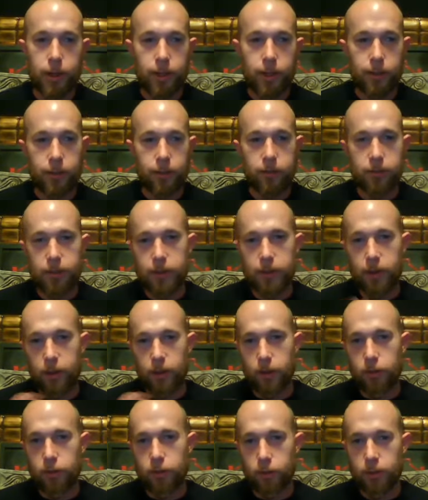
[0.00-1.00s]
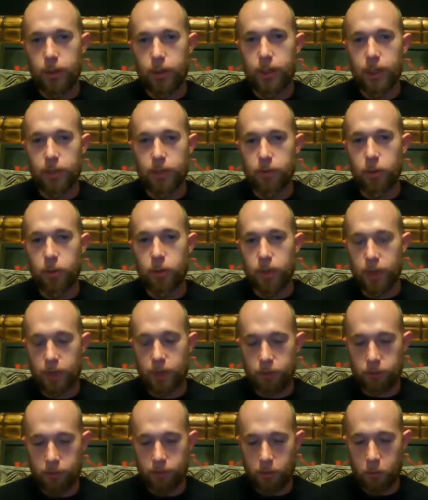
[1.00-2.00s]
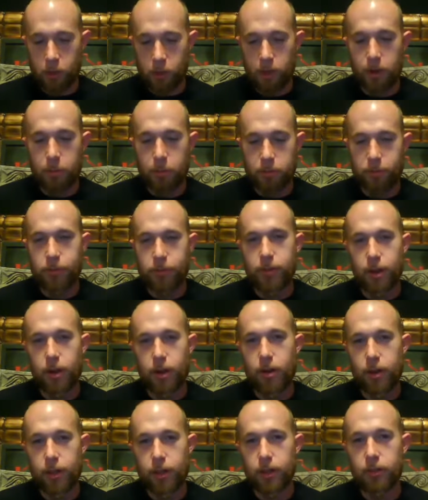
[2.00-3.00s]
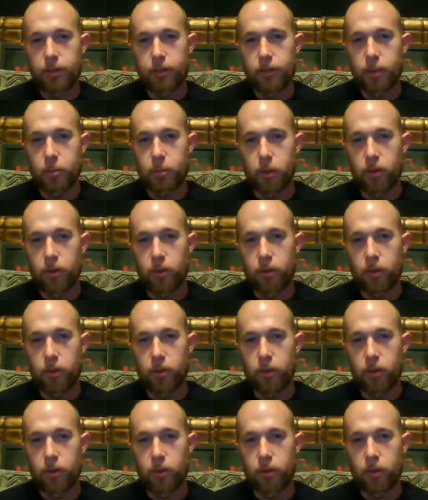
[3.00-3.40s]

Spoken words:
and then sit there and evocation while I'm staring into the